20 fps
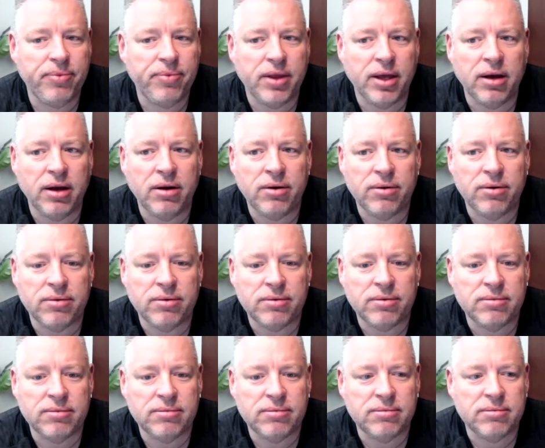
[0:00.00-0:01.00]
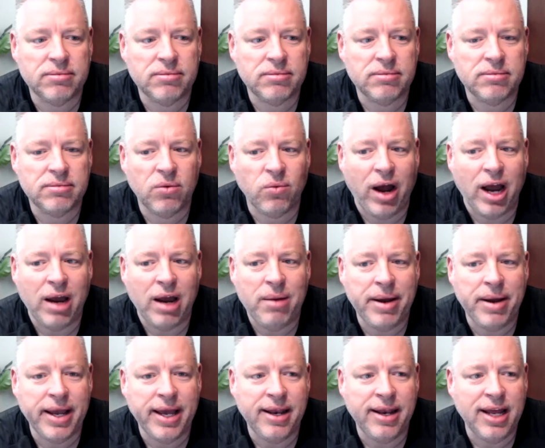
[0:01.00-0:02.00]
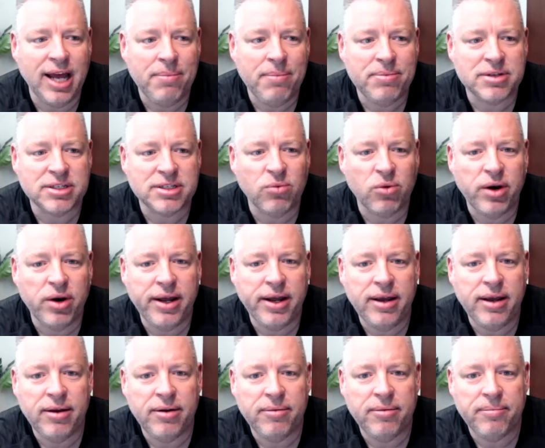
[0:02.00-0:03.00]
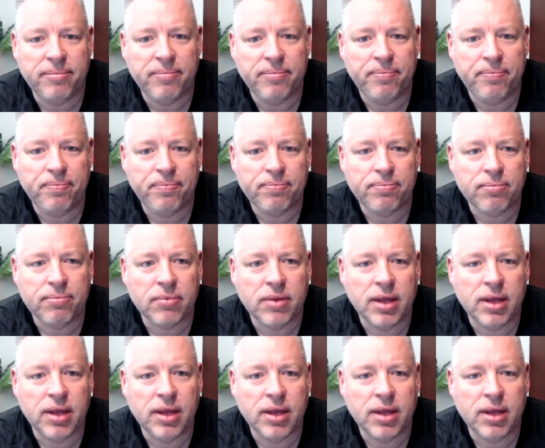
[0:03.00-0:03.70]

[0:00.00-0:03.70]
oh, why am I getting up this morning? Mm-hmm.